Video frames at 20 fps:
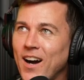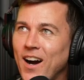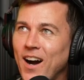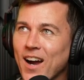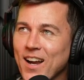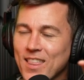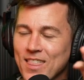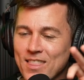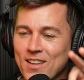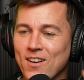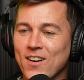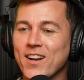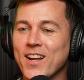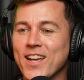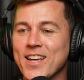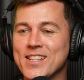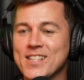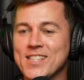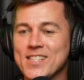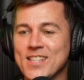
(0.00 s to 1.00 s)
I thought I
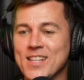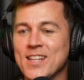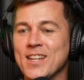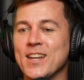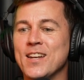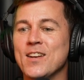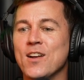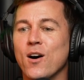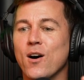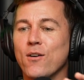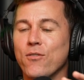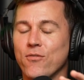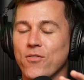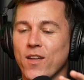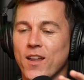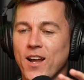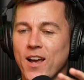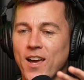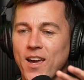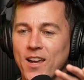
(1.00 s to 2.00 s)
had seen enough
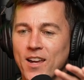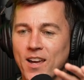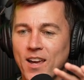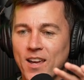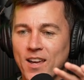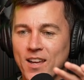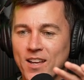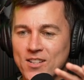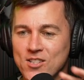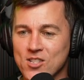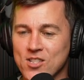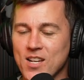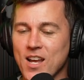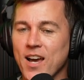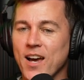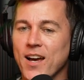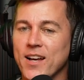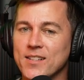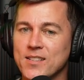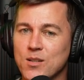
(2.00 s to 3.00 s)
that I it just
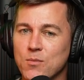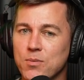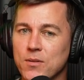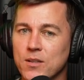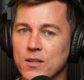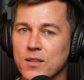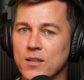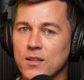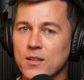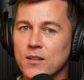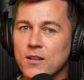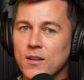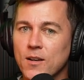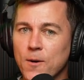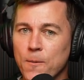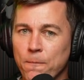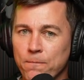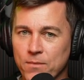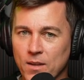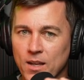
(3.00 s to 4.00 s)
had to be
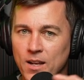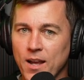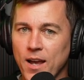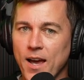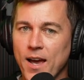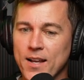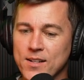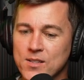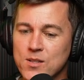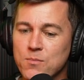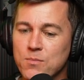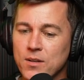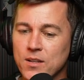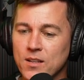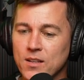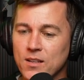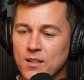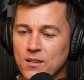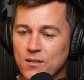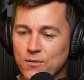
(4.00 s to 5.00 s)
it had to
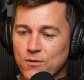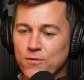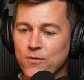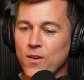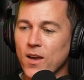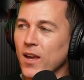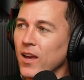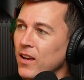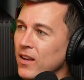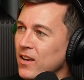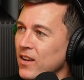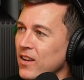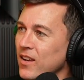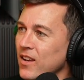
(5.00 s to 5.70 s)
be fake.